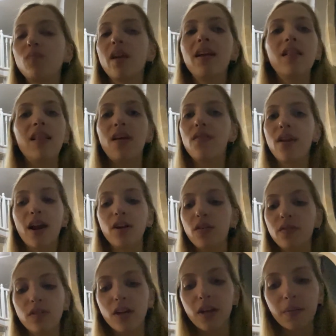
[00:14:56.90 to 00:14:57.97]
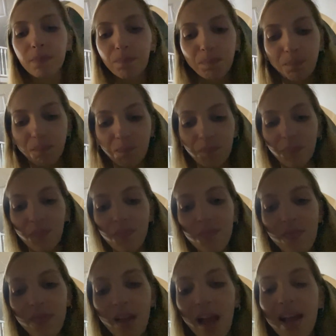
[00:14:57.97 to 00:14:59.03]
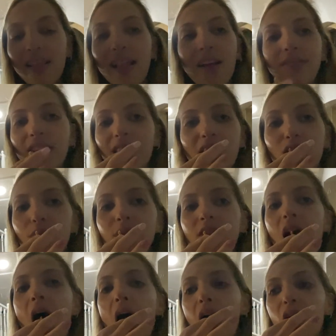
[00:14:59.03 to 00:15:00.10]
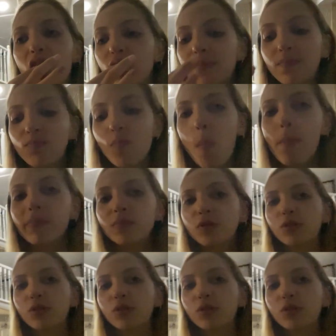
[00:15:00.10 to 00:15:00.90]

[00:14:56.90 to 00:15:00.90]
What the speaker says: 11 out of 10. I love that hinobita. Mm, so